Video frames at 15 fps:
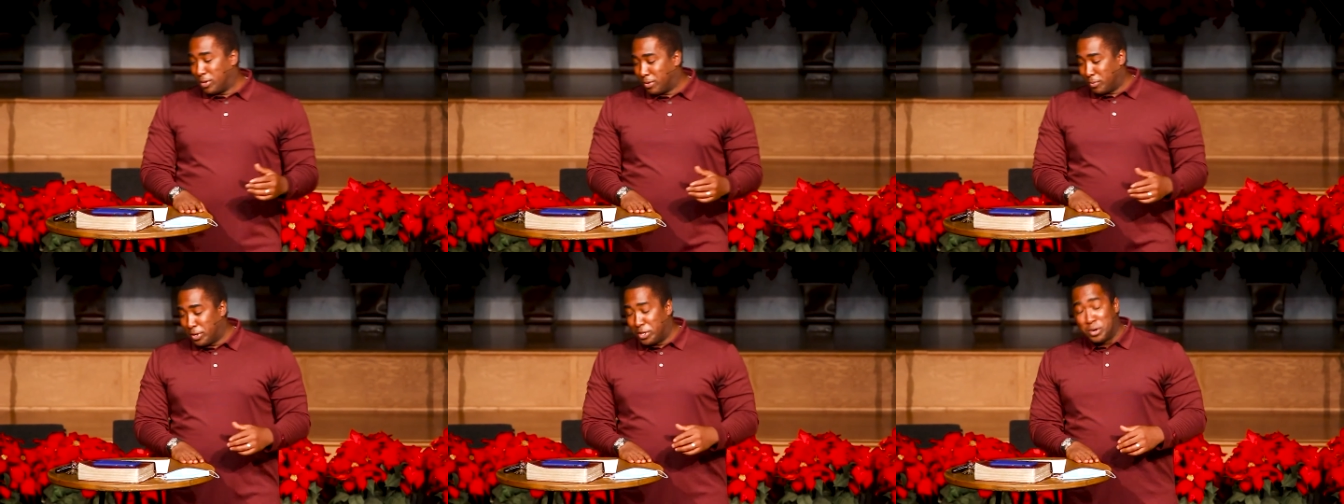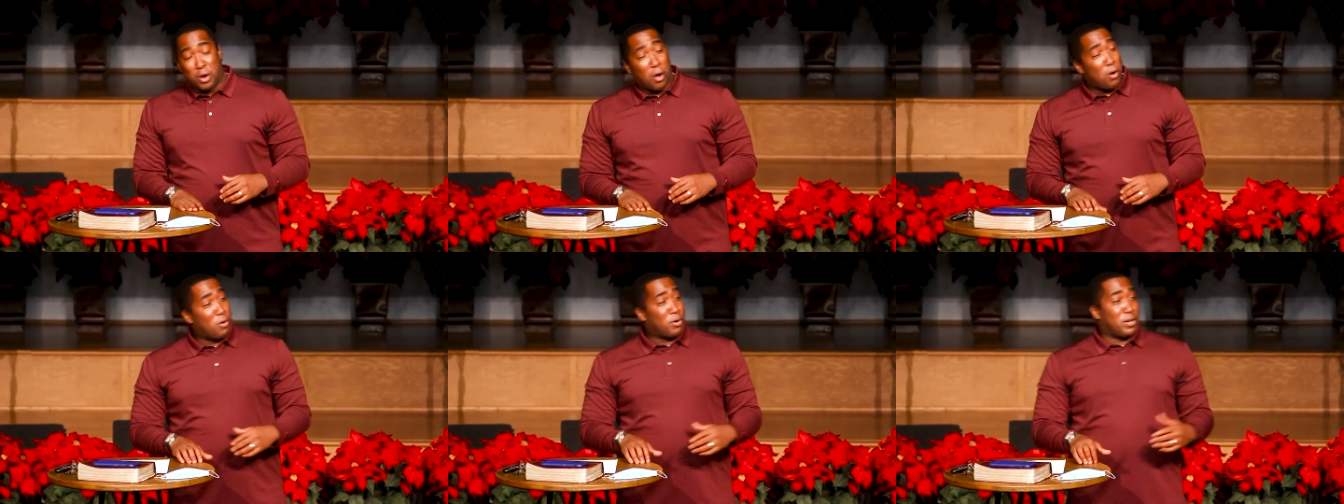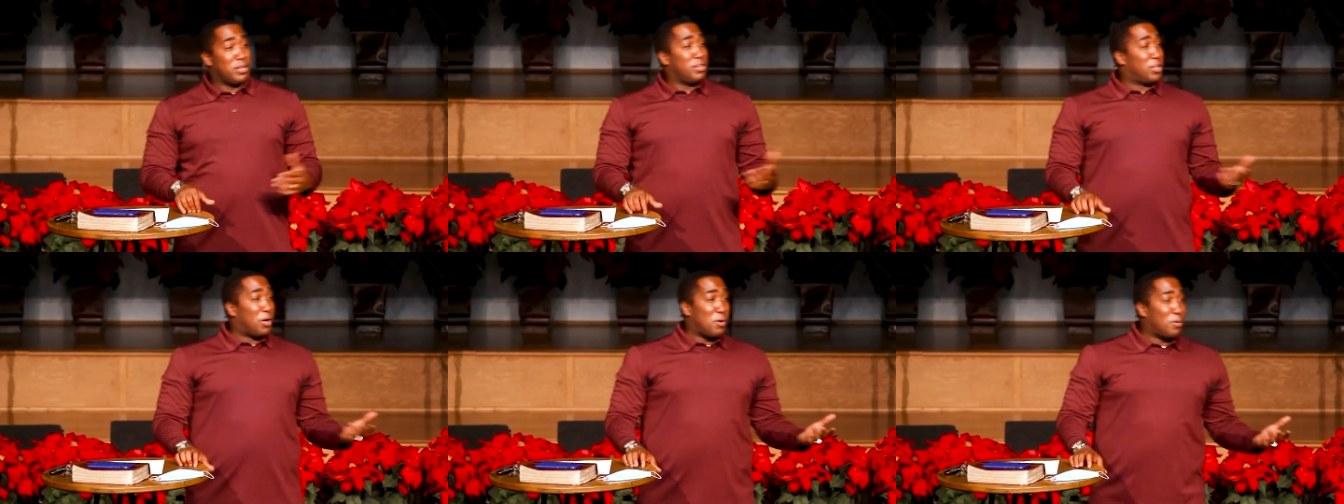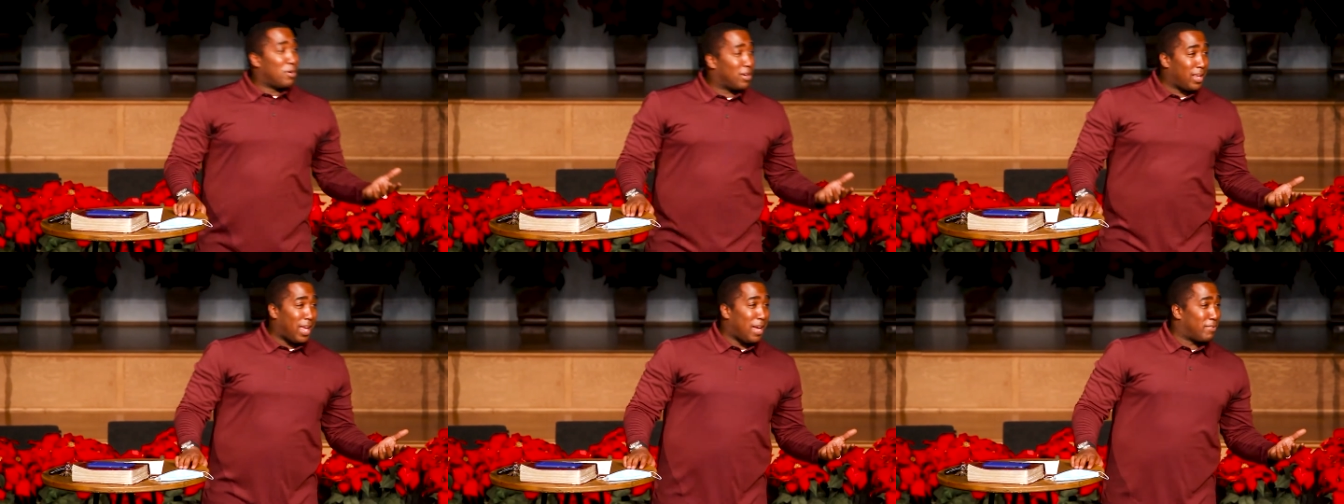When, when you're older, you don't
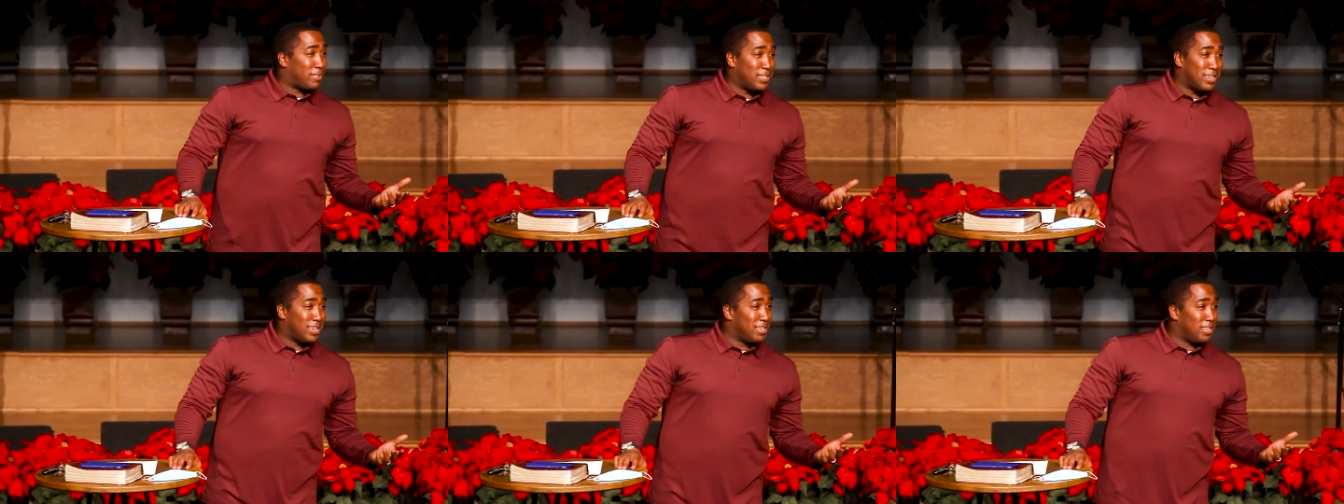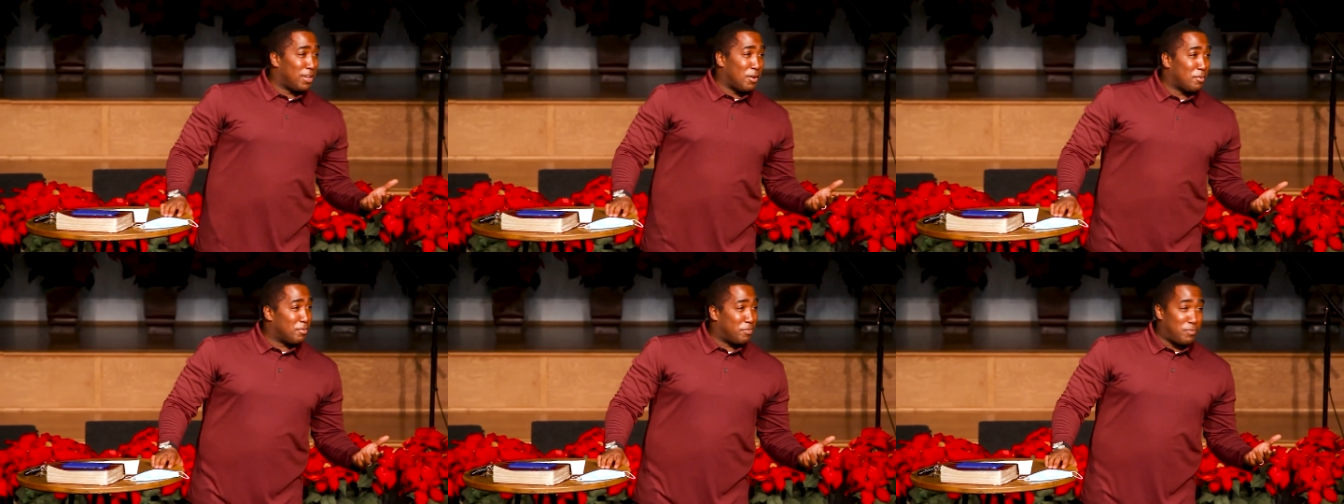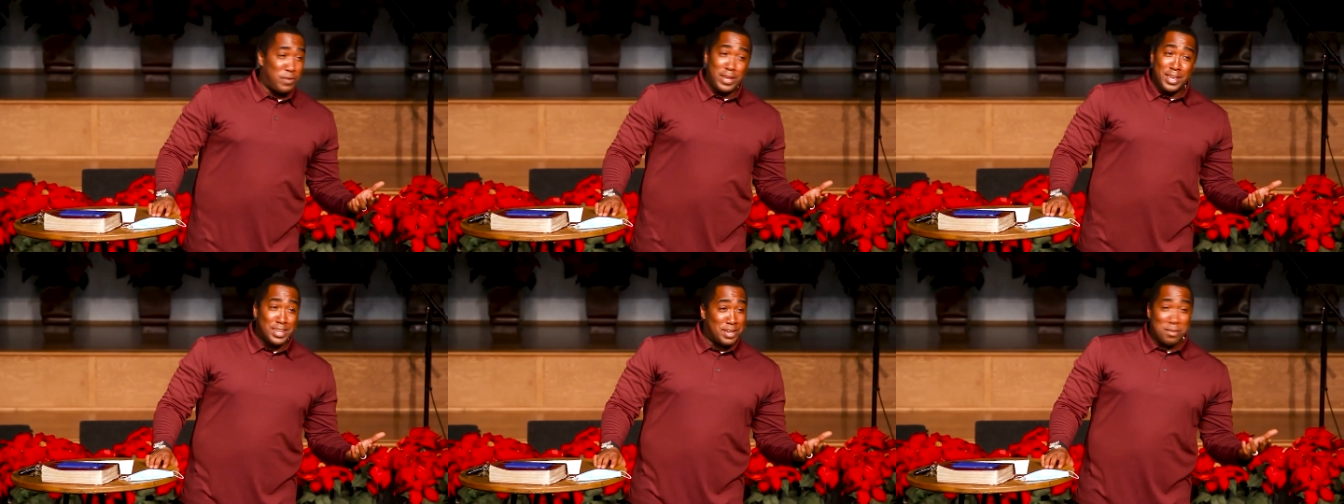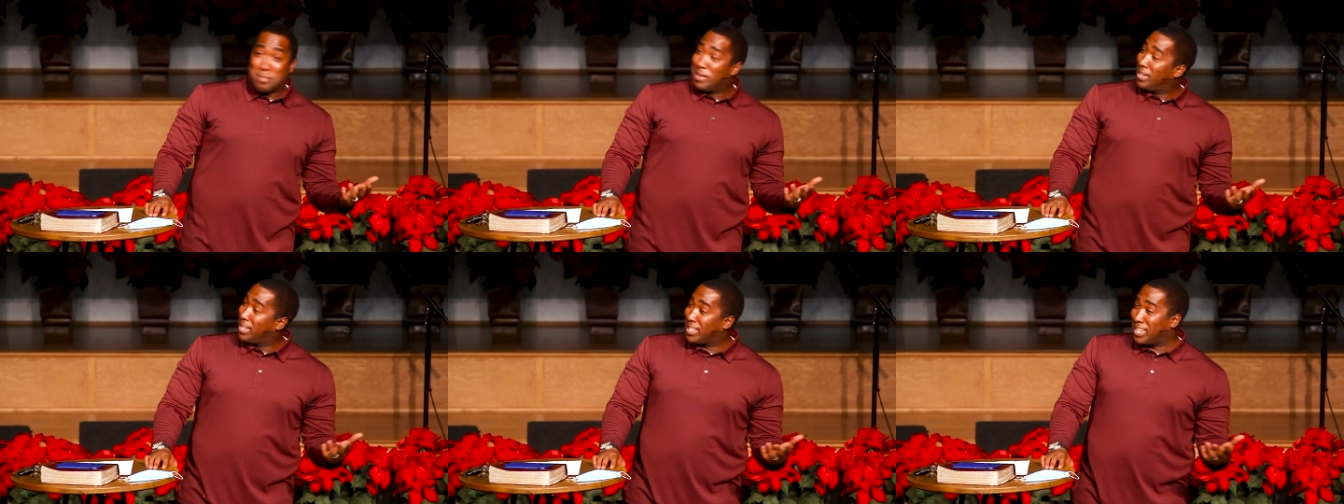want to have to, you know, feed in the
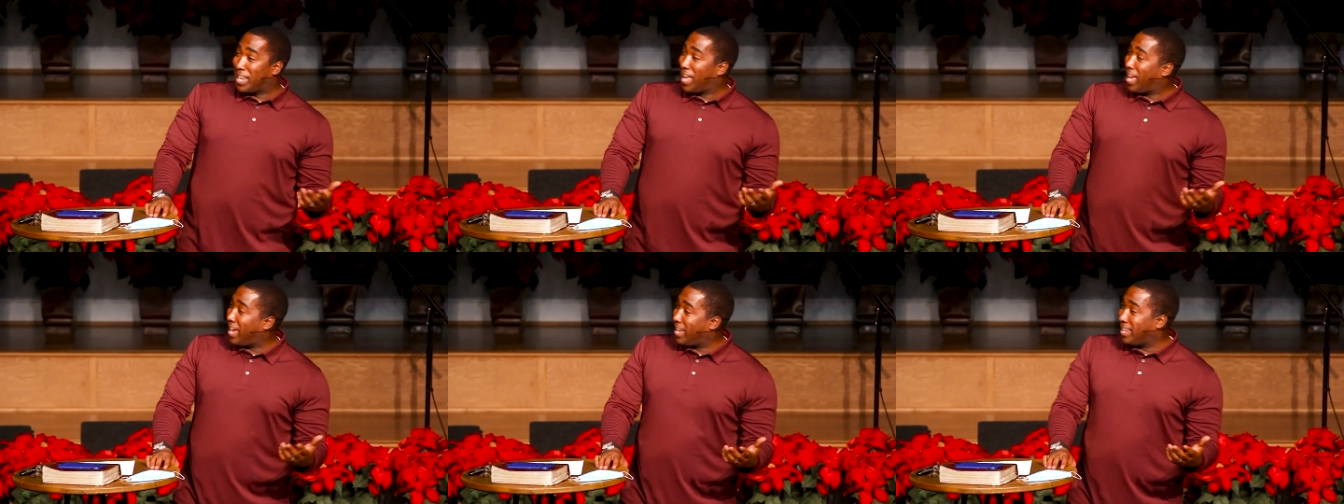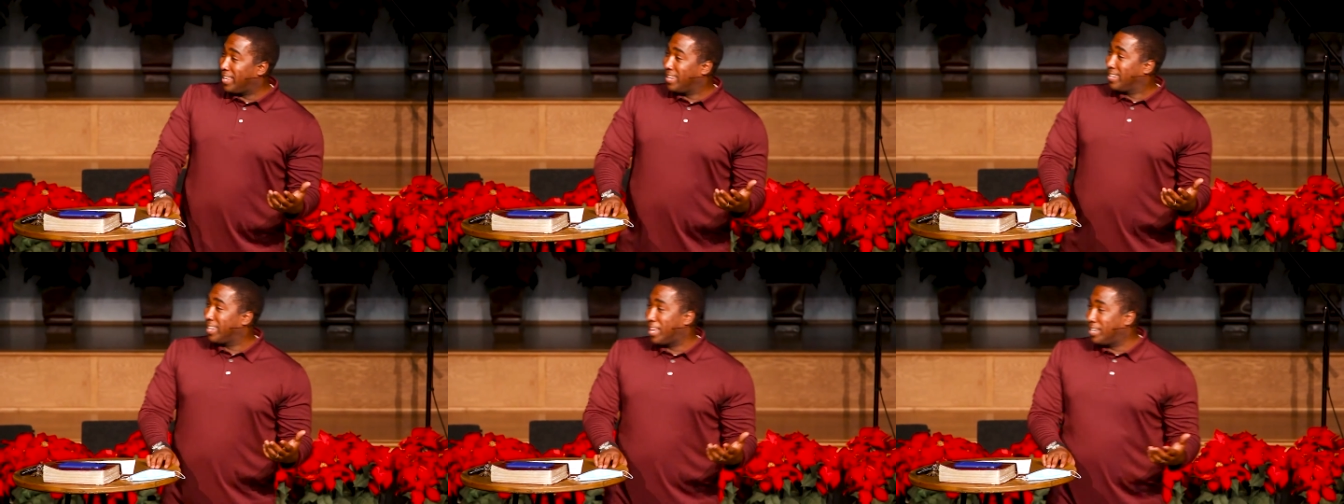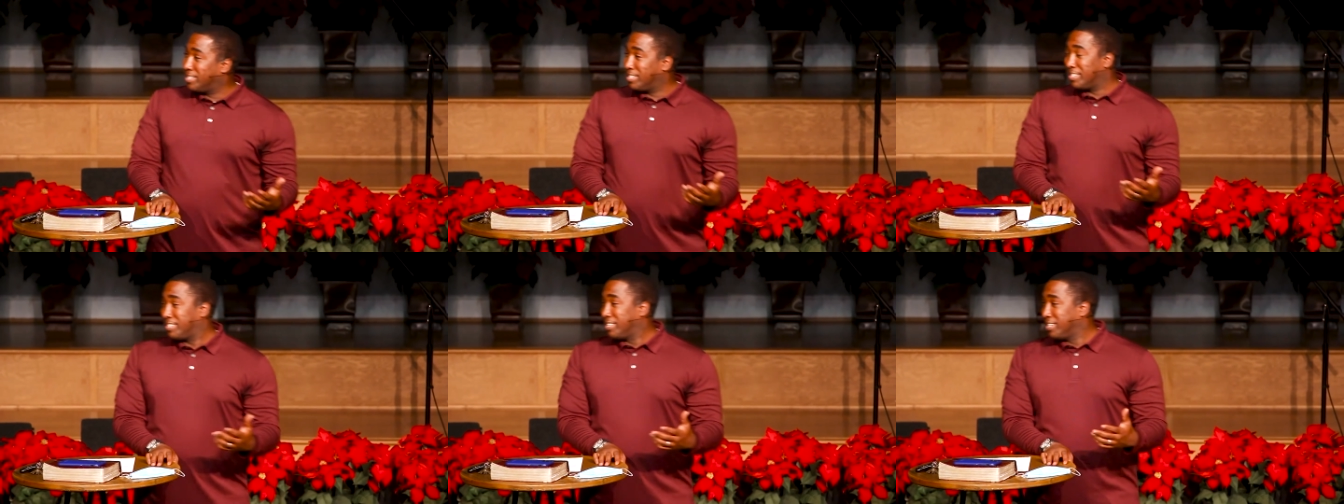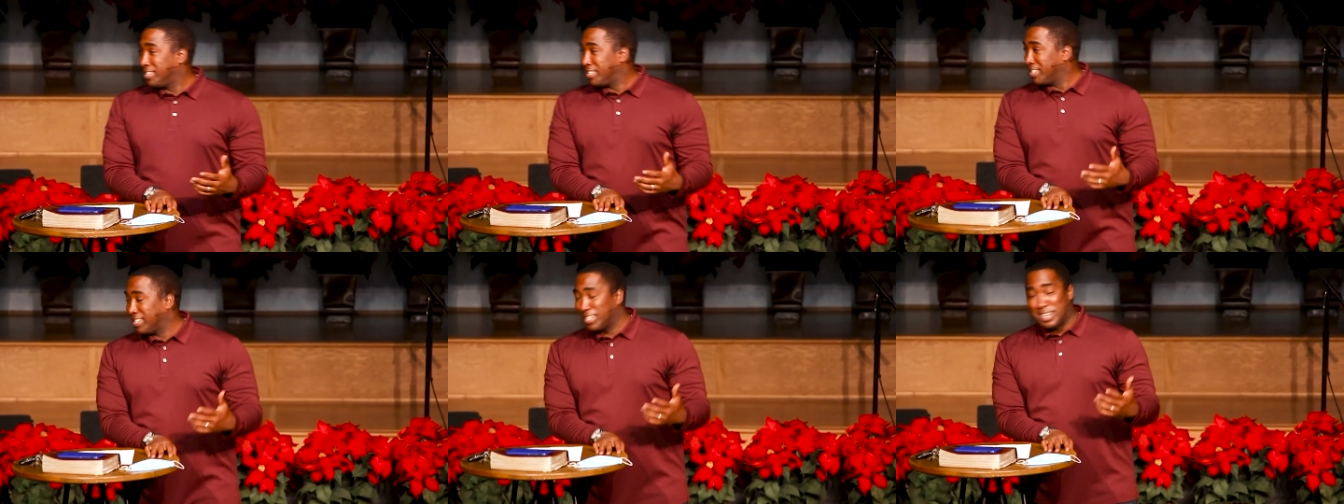middle of the night, and and just the
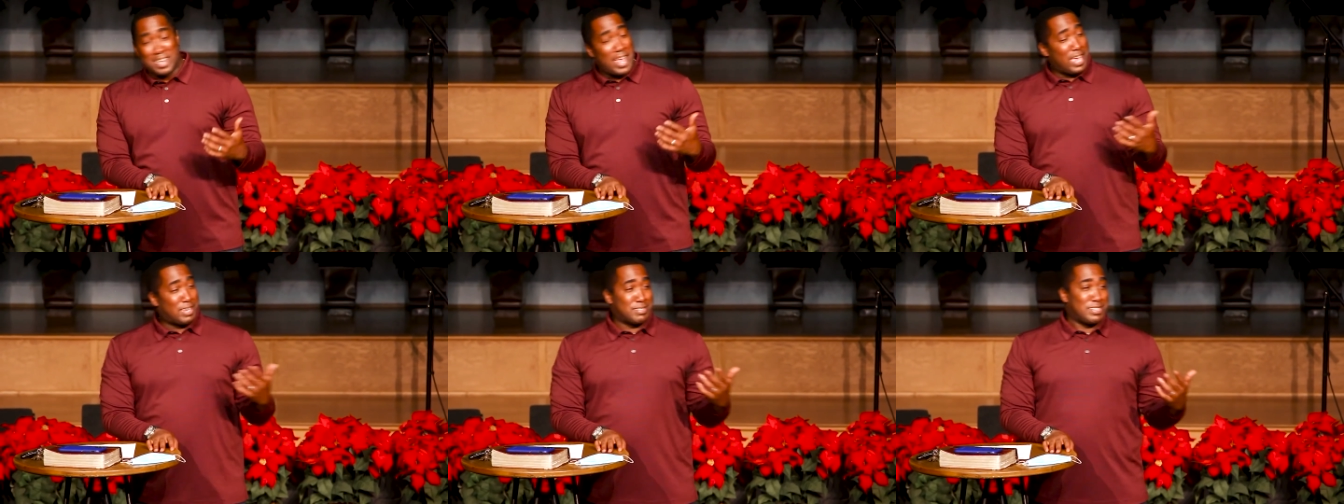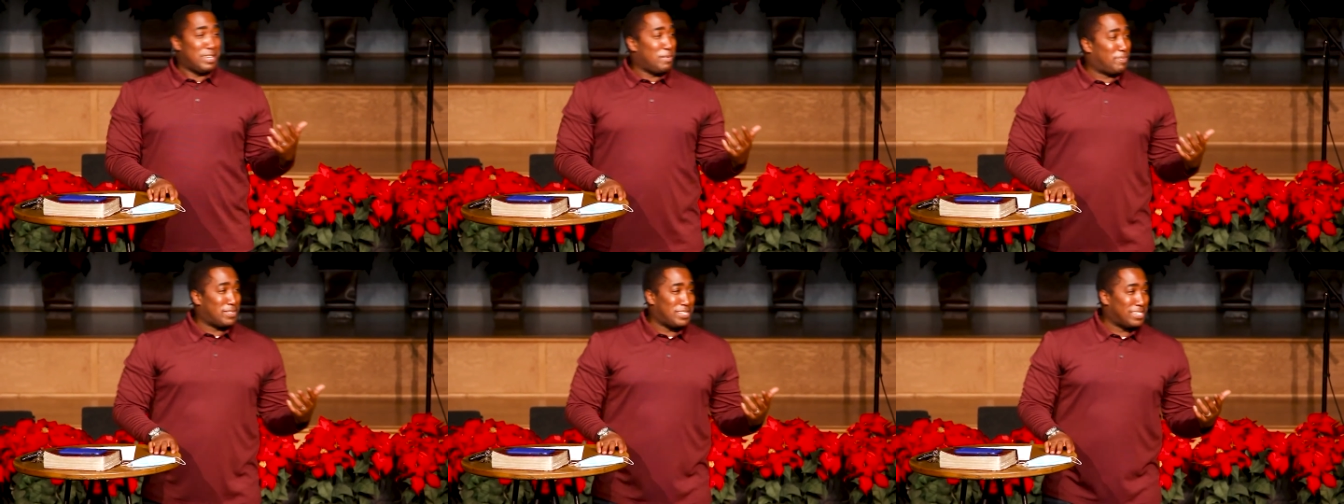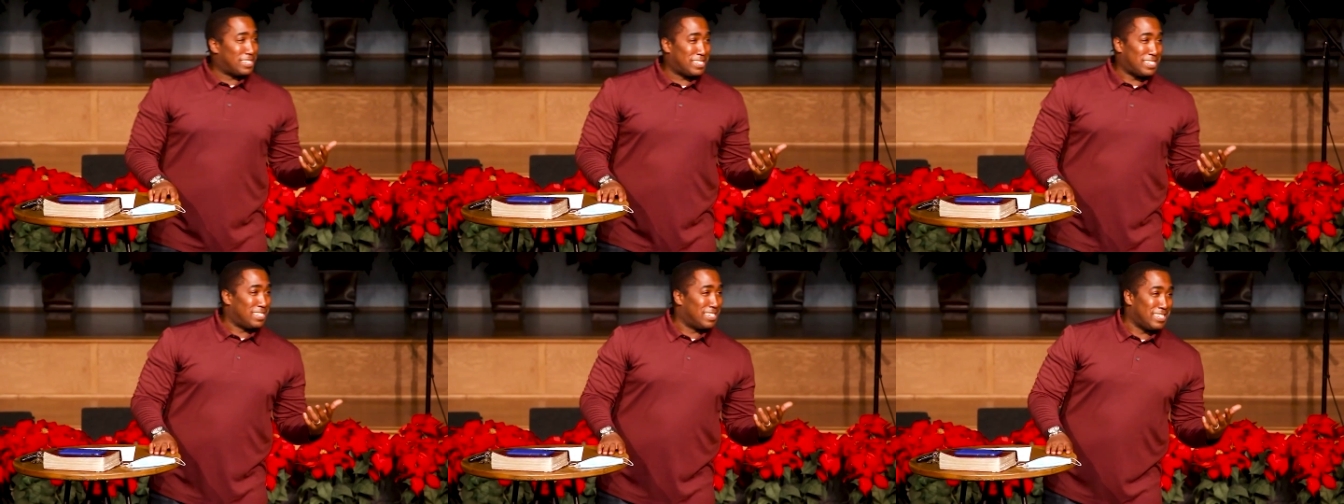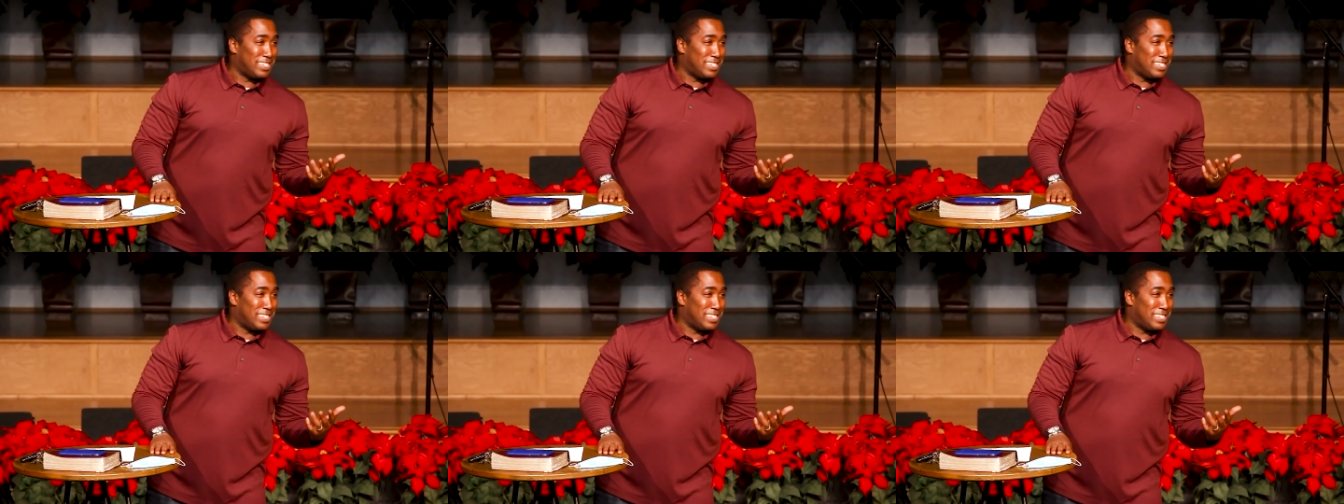the, the lack of sleep is just